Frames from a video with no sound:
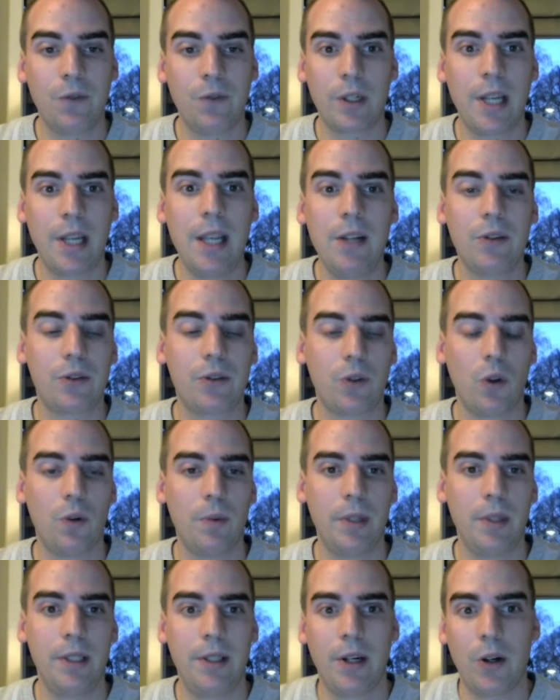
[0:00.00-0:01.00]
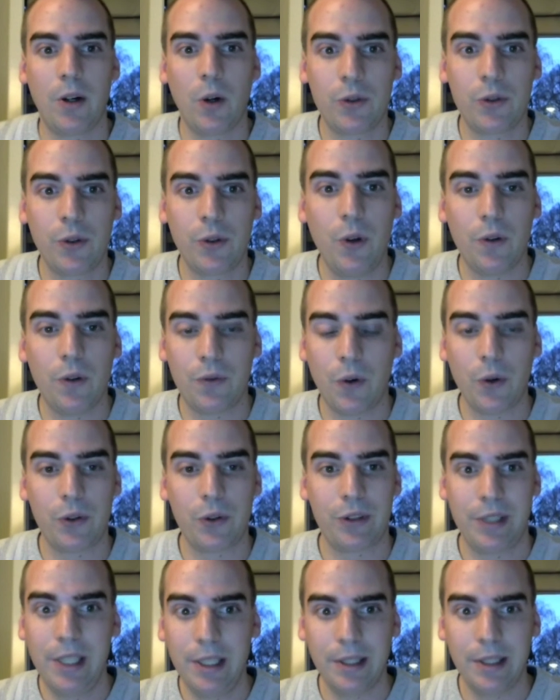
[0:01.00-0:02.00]
volcanoes globally. There are also UFOs
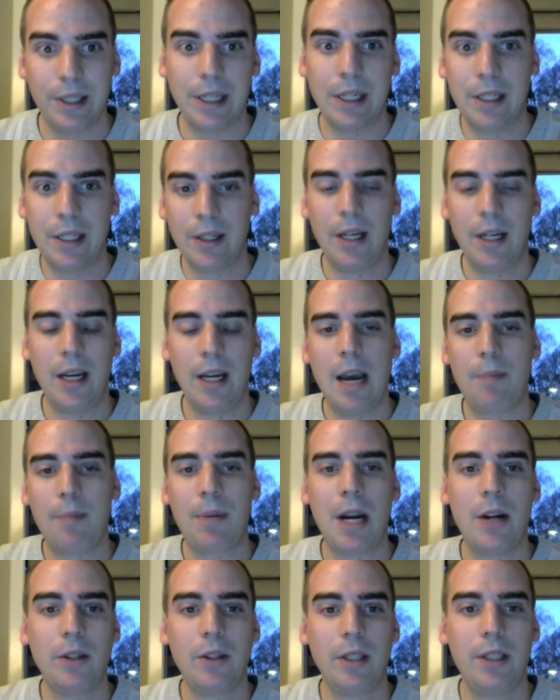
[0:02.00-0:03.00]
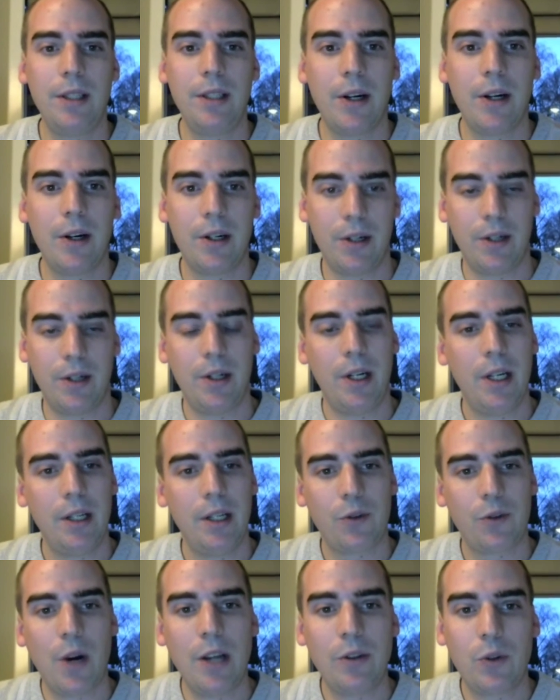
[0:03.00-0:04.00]
seen there. Apparently they're
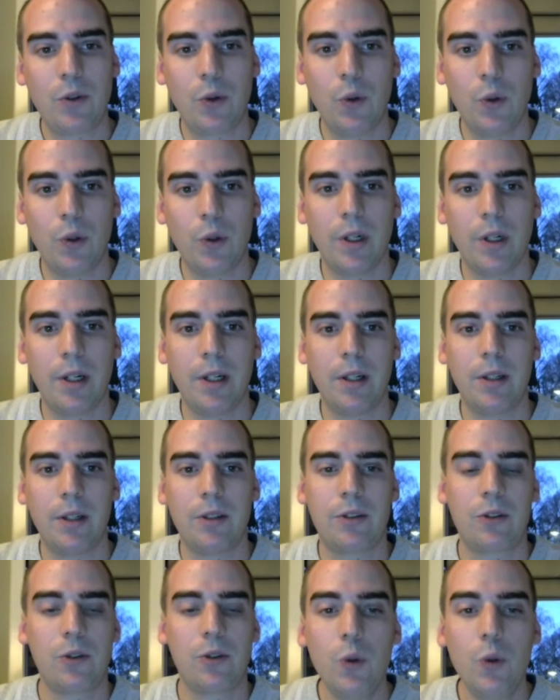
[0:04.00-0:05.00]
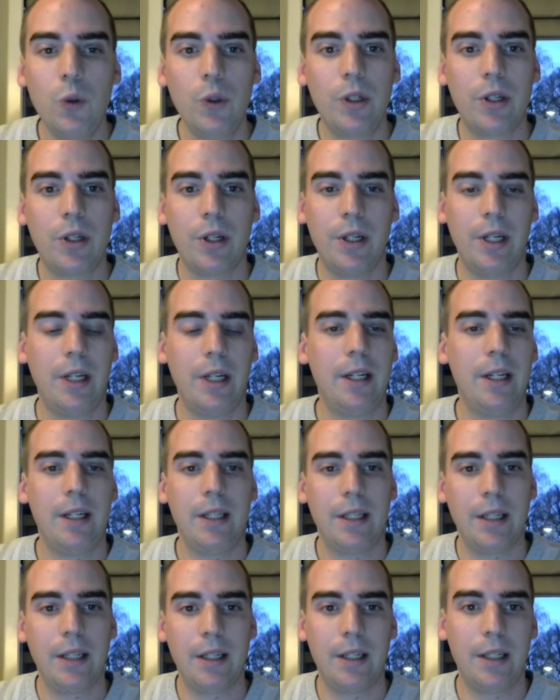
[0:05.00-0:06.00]
trying to soothe
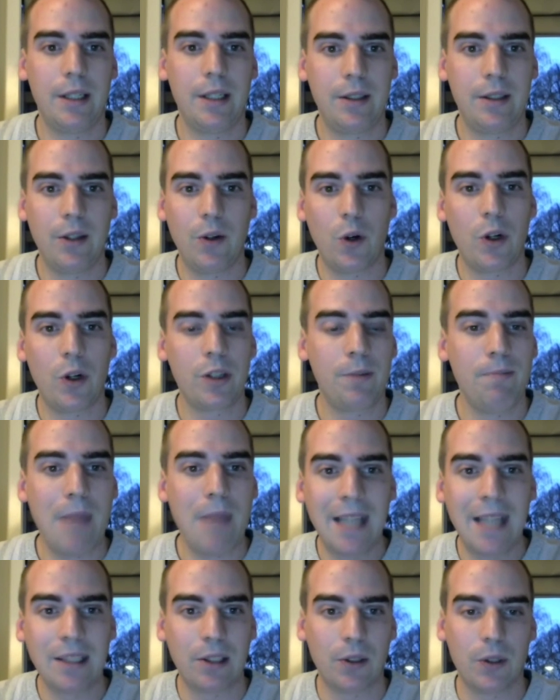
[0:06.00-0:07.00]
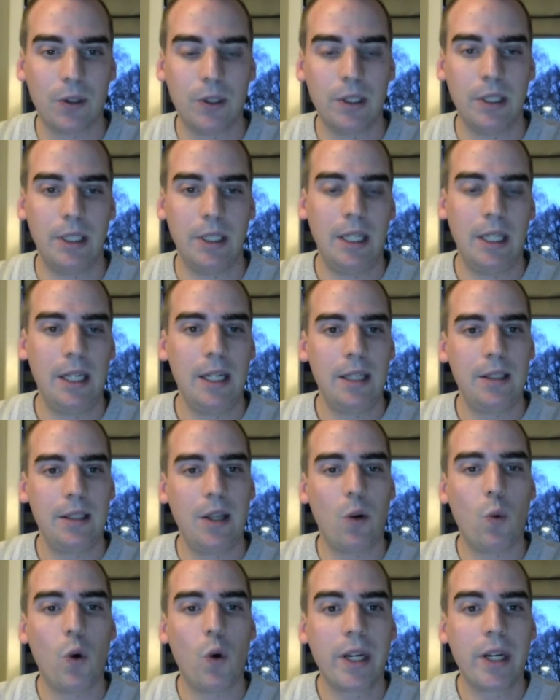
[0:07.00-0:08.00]
the Earth mantle.
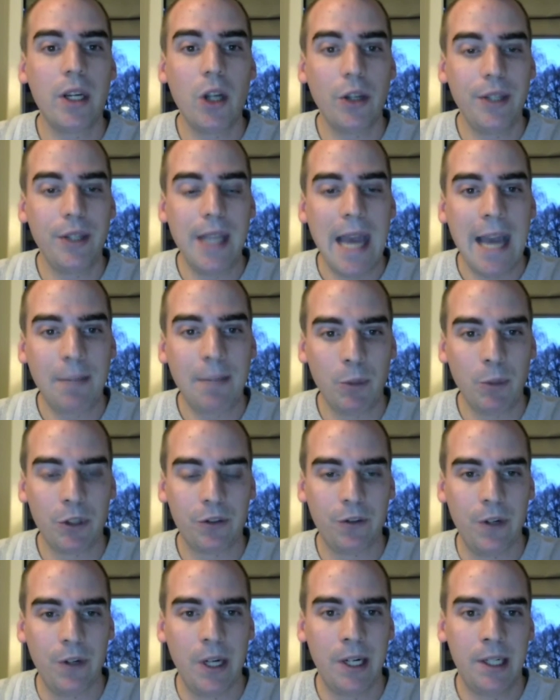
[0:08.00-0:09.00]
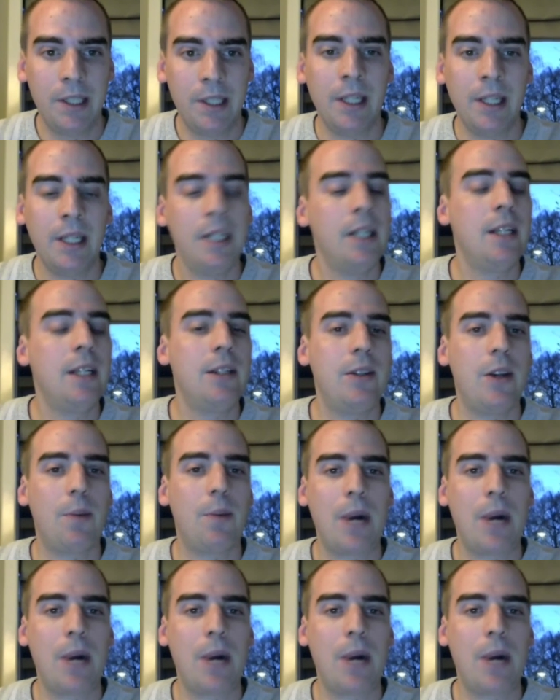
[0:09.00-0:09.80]
They're working on the atmosphere. They're